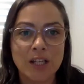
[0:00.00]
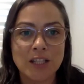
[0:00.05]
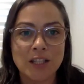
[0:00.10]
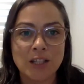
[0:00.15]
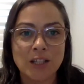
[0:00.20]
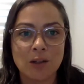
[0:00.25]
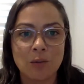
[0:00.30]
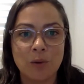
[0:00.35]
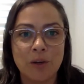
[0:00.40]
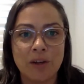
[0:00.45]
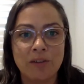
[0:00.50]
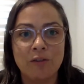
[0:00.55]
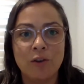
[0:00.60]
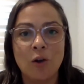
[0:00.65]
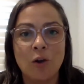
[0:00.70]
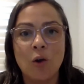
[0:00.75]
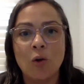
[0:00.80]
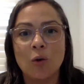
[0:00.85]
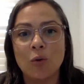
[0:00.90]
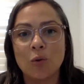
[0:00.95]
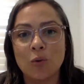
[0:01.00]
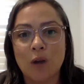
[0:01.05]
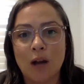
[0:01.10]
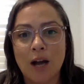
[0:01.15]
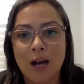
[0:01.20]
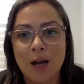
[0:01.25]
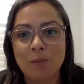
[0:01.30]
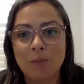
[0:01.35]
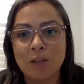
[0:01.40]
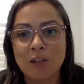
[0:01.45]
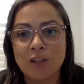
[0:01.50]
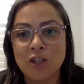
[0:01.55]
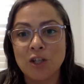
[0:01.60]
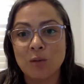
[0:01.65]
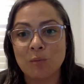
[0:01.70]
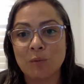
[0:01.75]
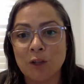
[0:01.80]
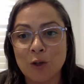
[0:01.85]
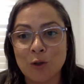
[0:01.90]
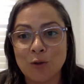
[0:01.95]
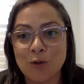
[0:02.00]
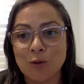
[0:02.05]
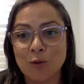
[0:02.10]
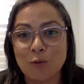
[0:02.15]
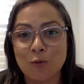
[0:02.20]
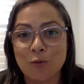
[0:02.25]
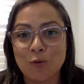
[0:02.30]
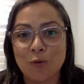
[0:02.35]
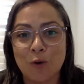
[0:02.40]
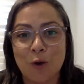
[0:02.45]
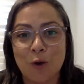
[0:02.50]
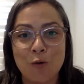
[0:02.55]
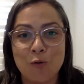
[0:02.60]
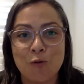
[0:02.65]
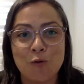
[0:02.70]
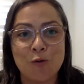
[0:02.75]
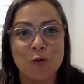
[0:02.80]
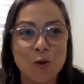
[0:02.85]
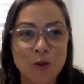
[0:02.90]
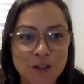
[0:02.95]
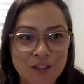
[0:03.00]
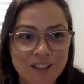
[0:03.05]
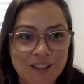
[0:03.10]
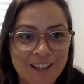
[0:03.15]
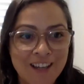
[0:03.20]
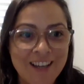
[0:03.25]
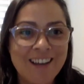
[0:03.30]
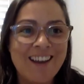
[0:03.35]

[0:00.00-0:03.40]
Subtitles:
so we have no legitimate use of force.